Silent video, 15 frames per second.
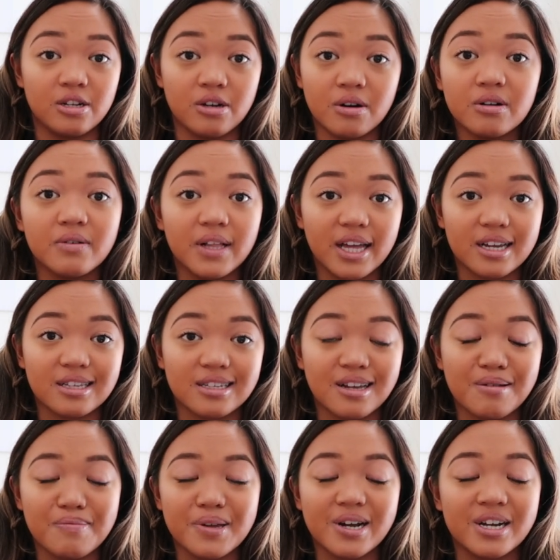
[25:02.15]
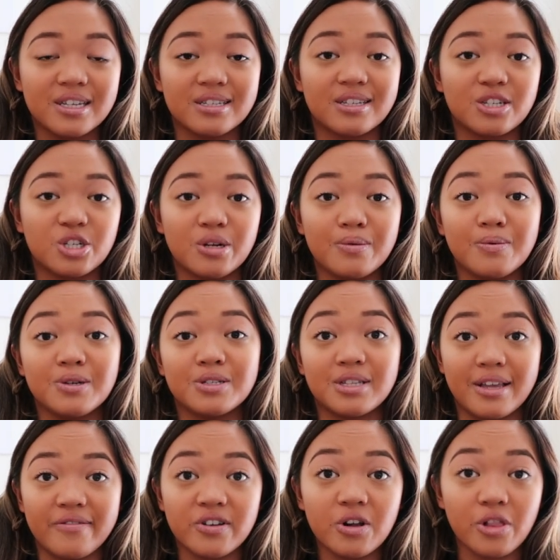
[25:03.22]
go to Alexa because she will
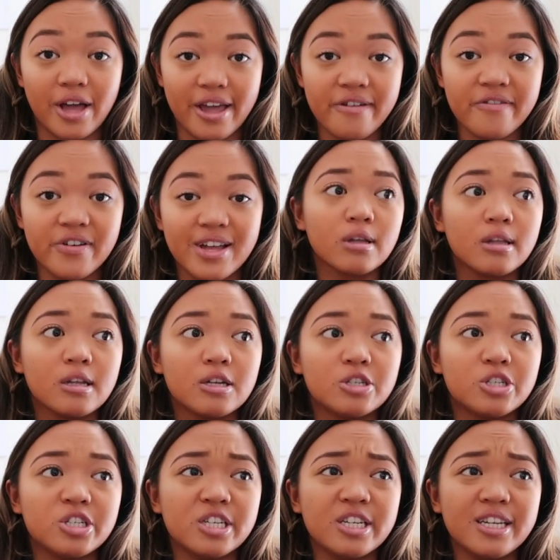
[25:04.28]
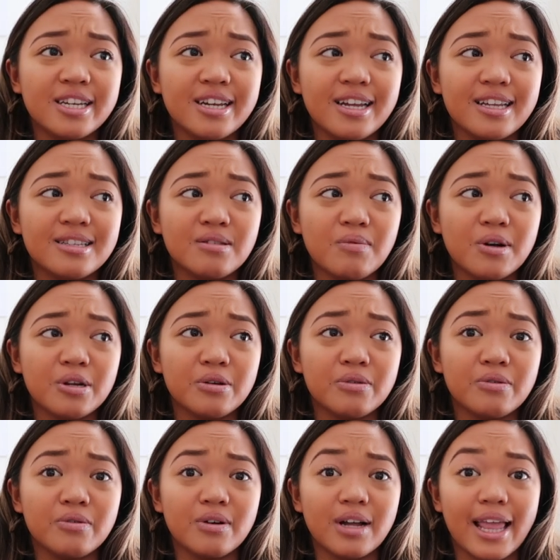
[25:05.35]
save your life she is the one
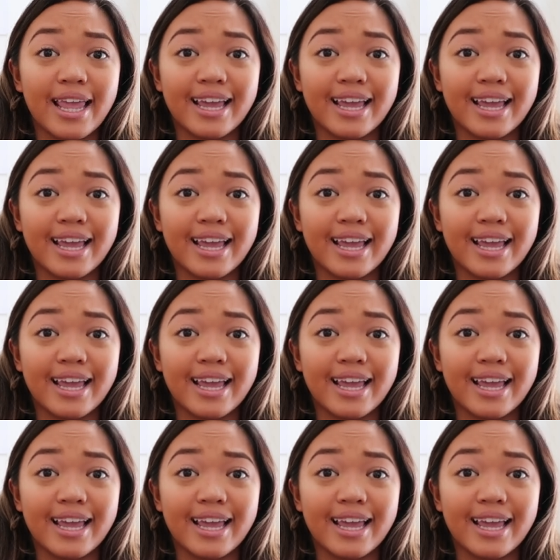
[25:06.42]
who,